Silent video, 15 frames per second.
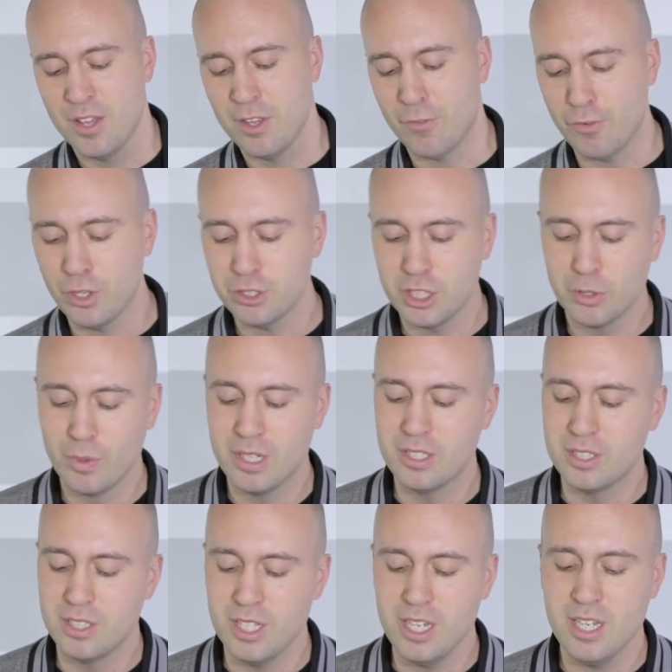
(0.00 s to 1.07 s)
The first thing we
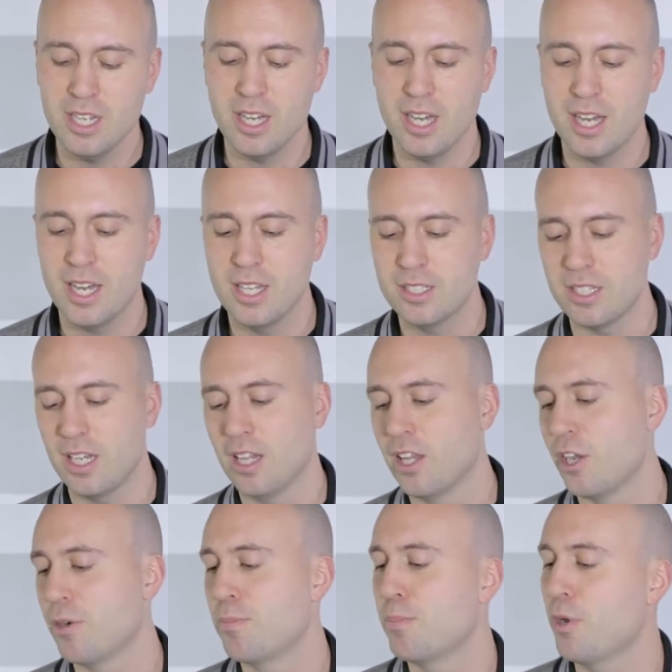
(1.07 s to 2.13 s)
see is a
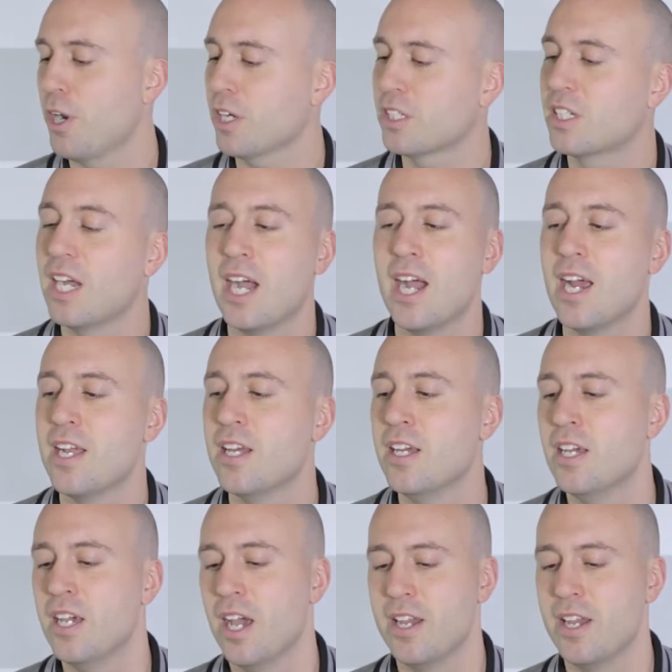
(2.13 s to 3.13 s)
little product guide